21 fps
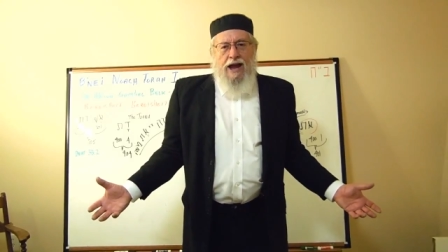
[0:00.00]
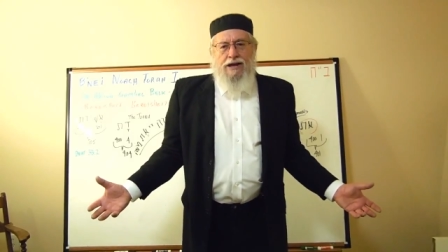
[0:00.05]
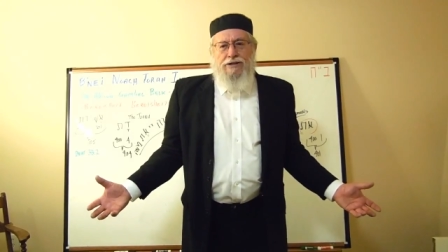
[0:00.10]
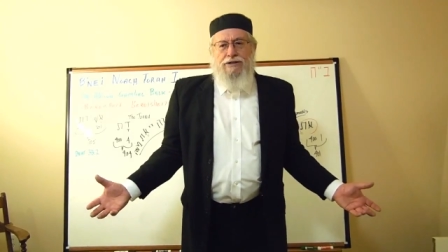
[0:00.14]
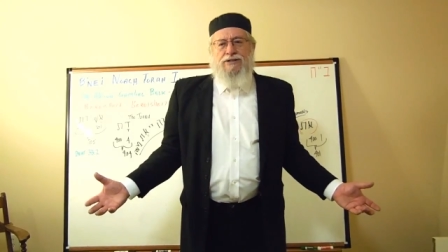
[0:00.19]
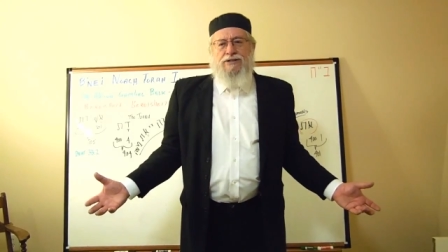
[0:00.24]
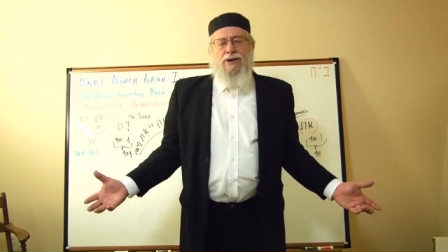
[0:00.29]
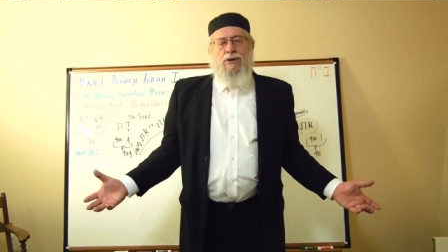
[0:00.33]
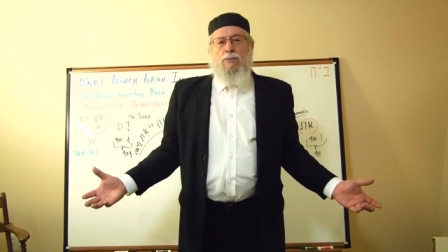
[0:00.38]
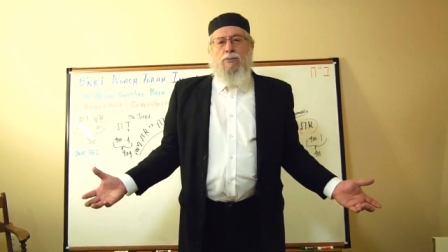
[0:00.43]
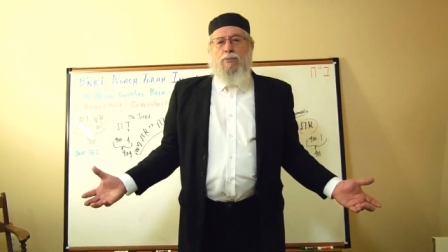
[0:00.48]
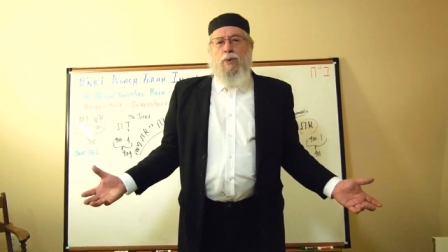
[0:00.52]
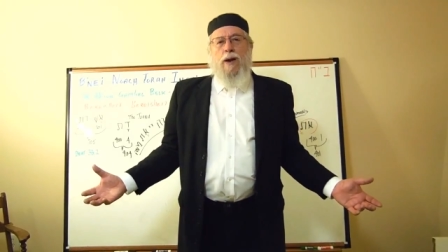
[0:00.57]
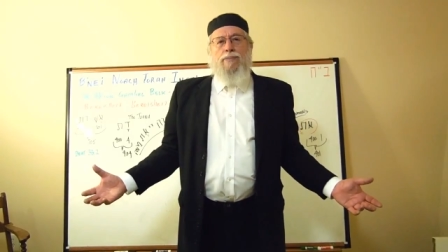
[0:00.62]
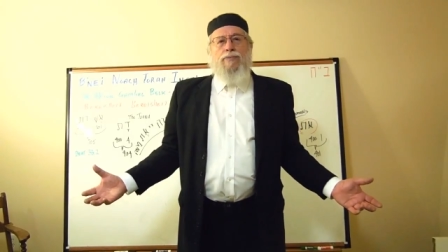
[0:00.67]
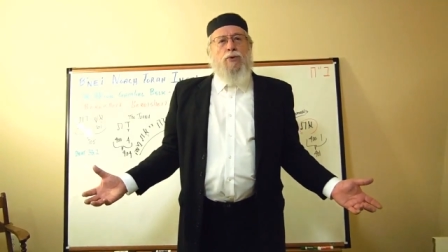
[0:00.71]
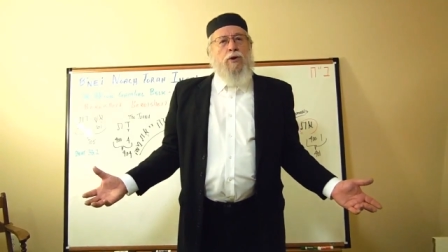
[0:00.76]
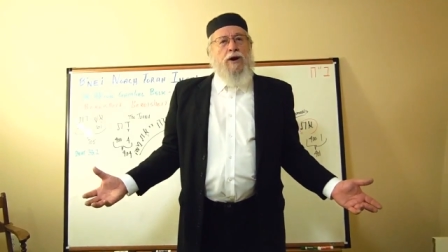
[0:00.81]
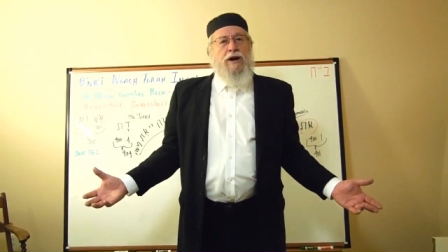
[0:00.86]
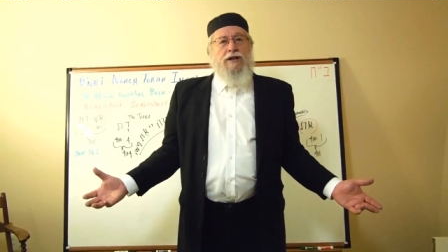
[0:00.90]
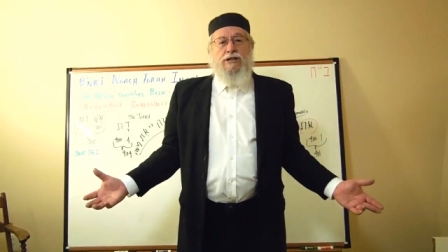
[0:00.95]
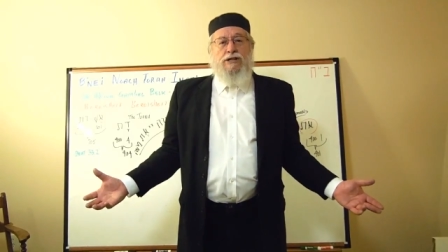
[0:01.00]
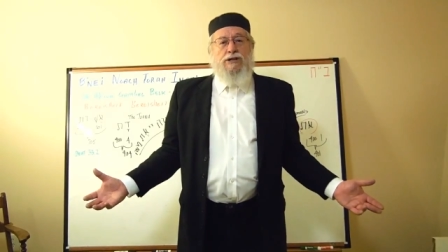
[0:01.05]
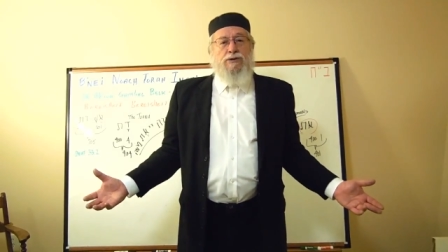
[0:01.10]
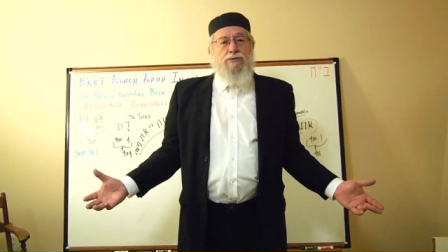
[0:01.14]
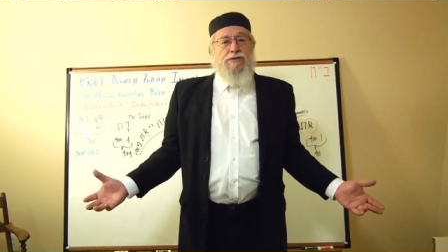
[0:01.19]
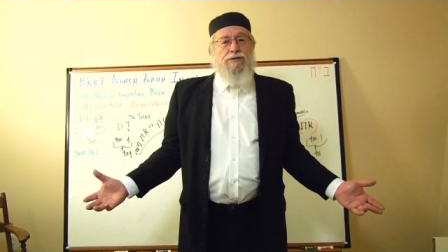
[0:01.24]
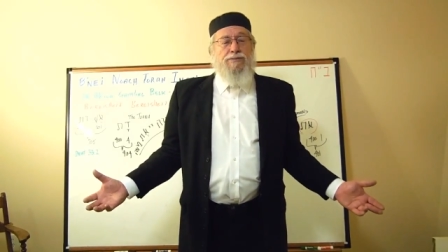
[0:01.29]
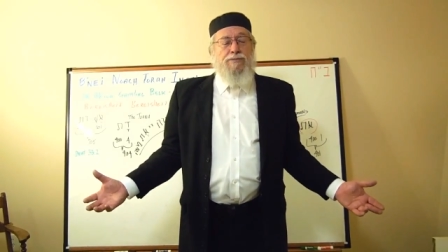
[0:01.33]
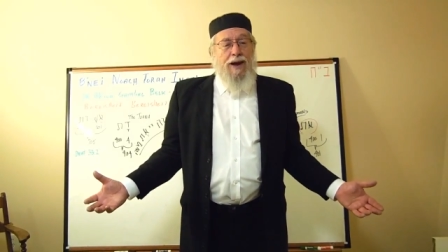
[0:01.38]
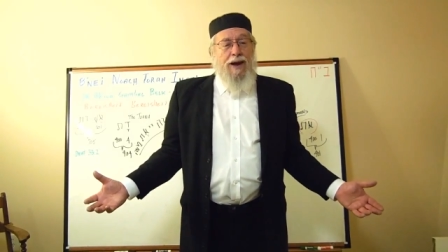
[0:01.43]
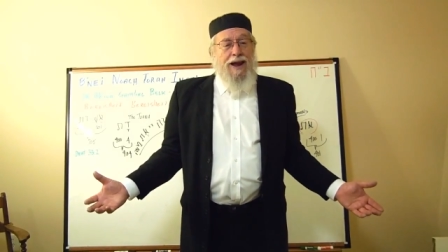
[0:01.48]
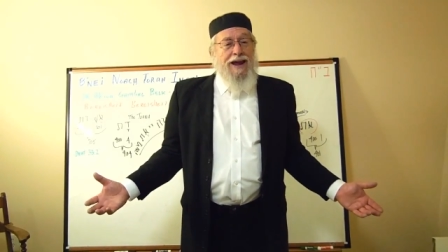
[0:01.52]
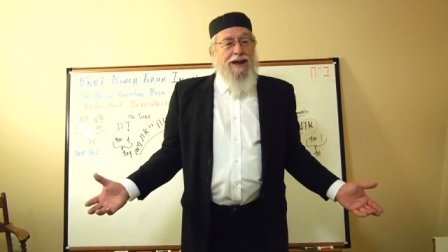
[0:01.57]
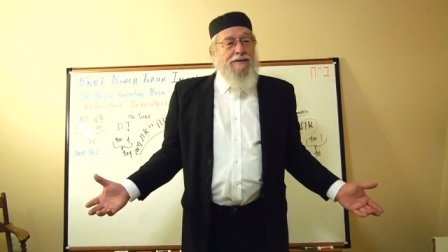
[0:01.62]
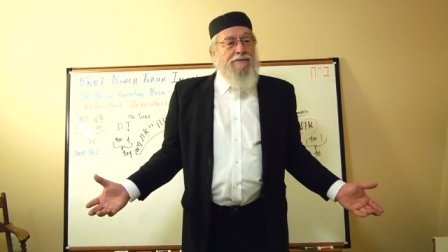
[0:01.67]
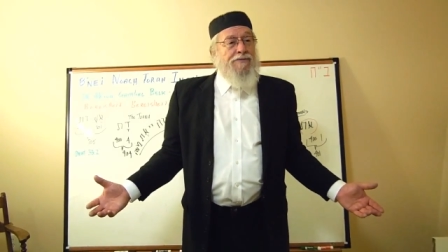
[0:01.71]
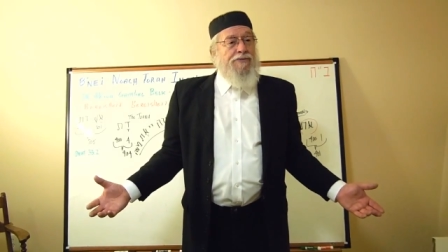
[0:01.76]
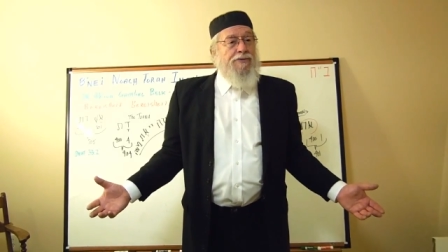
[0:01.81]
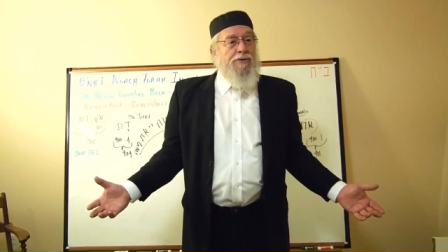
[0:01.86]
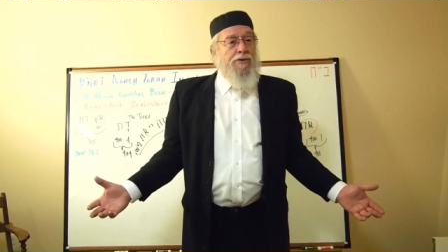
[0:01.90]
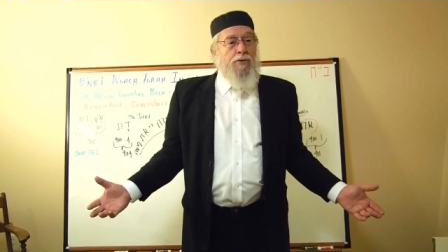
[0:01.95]
And so preparation was
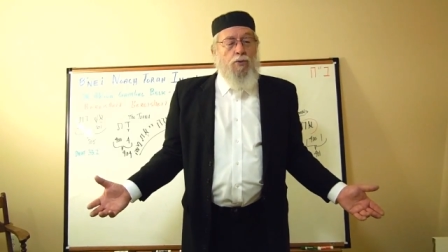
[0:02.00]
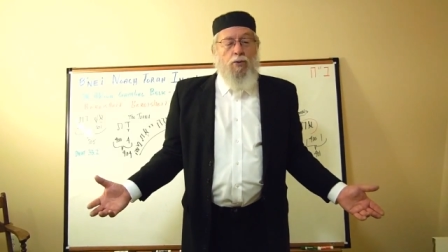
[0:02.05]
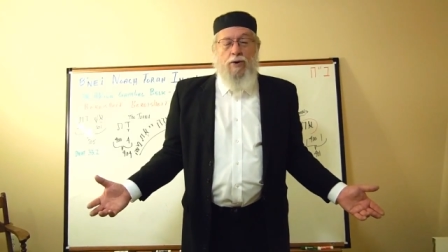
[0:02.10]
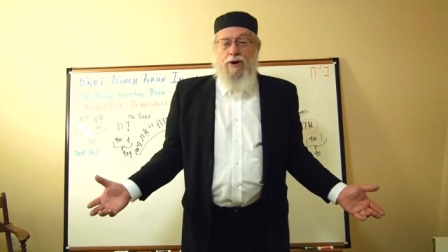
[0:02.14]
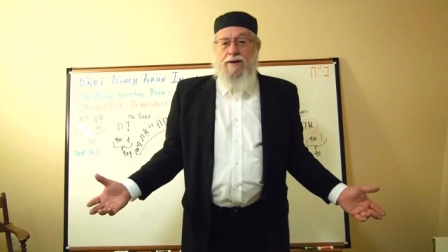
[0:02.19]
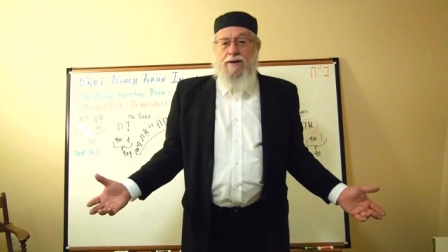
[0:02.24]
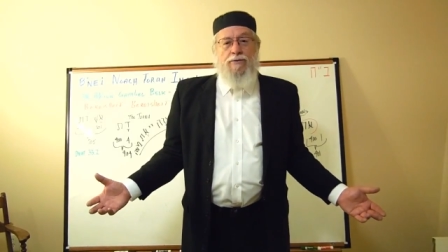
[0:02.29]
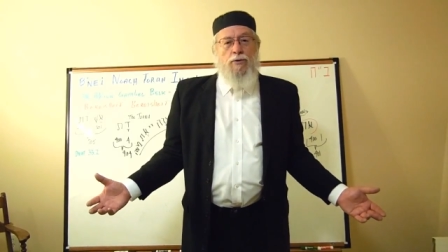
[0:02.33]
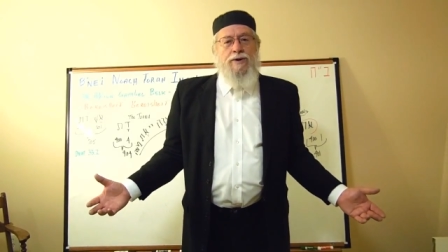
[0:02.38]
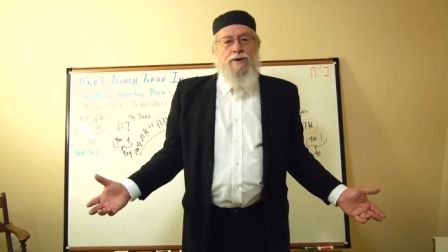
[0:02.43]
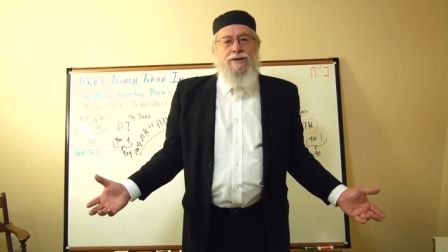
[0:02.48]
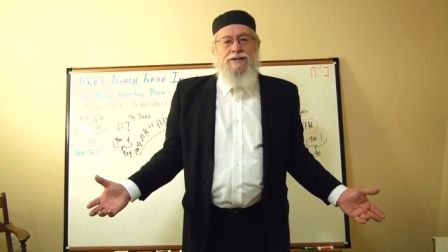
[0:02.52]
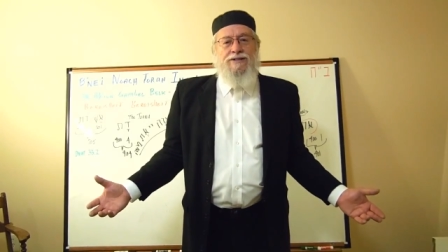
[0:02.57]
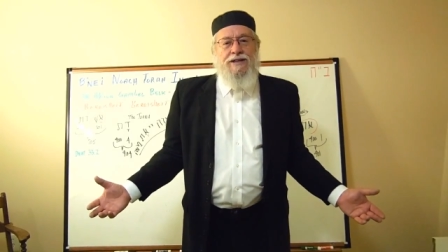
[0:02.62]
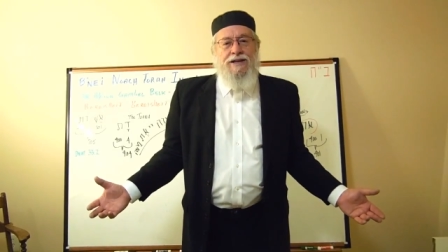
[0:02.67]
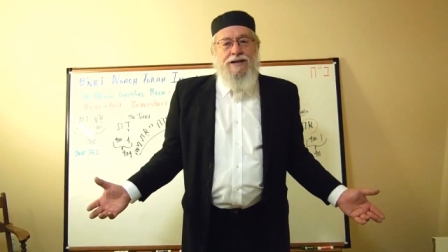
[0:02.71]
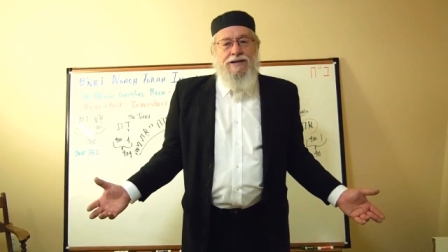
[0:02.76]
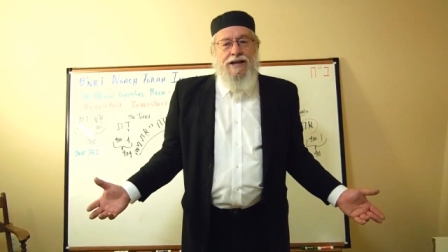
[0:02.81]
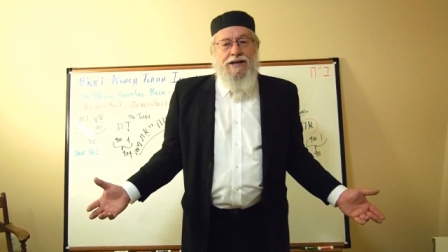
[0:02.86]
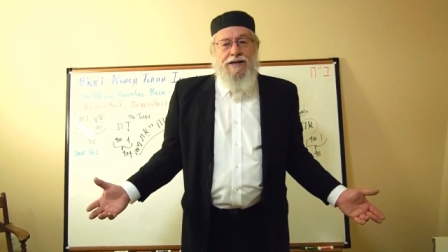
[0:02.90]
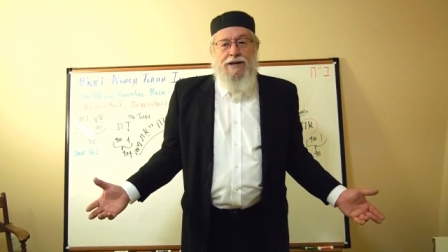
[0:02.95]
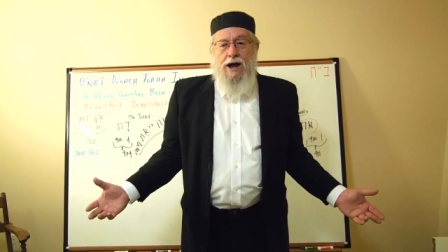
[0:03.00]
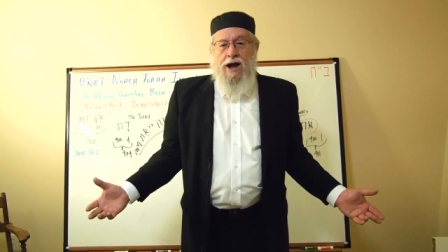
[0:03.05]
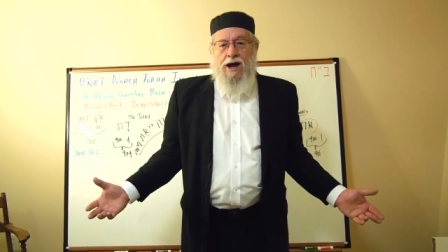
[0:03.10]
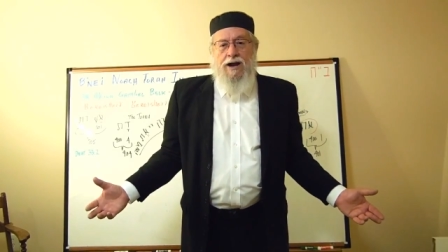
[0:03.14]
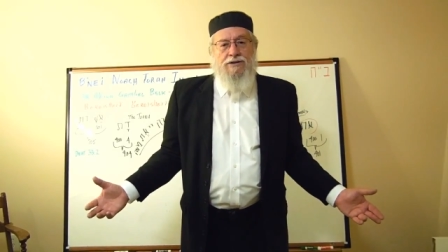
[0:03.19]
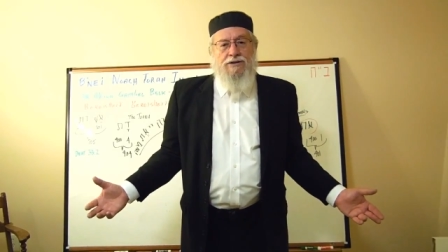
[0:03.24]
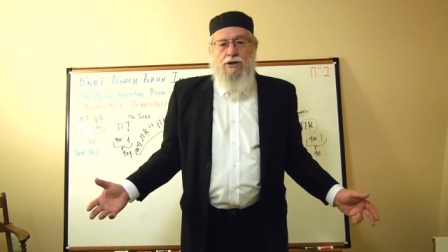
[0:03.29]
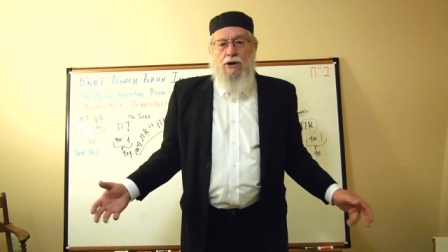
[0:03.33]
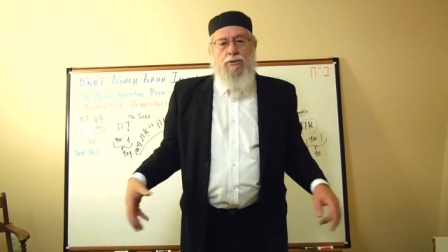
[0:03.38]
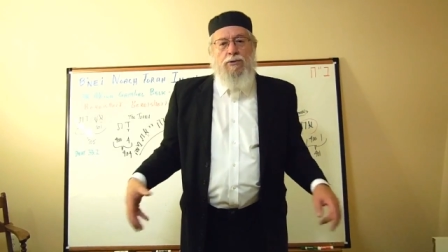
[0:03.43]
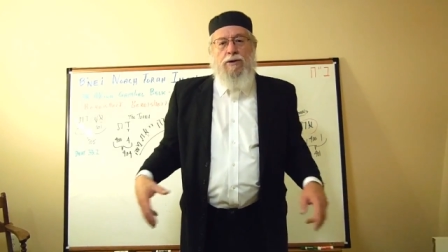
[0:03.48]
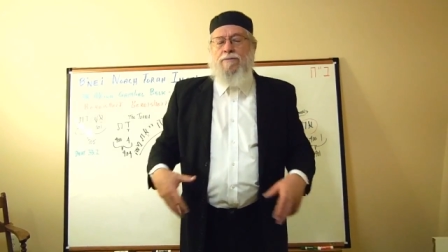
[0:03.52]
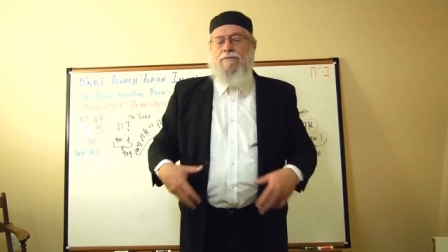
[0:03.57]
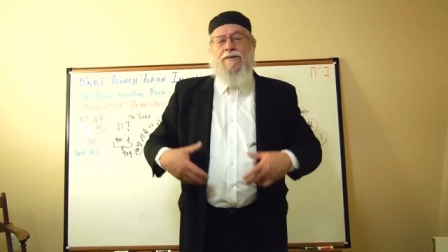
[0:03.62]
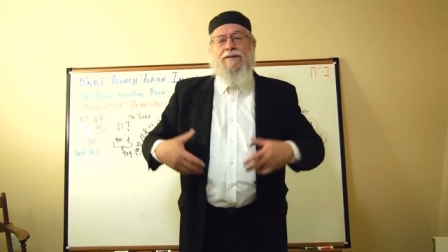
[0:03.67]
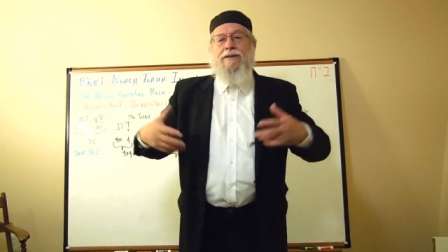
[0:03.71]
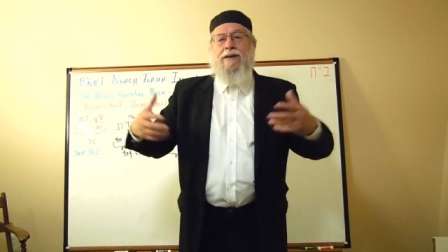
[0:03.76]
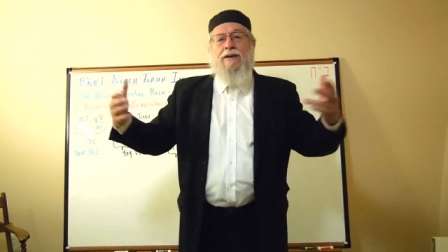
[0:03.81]
made for whenever we sin. And God has already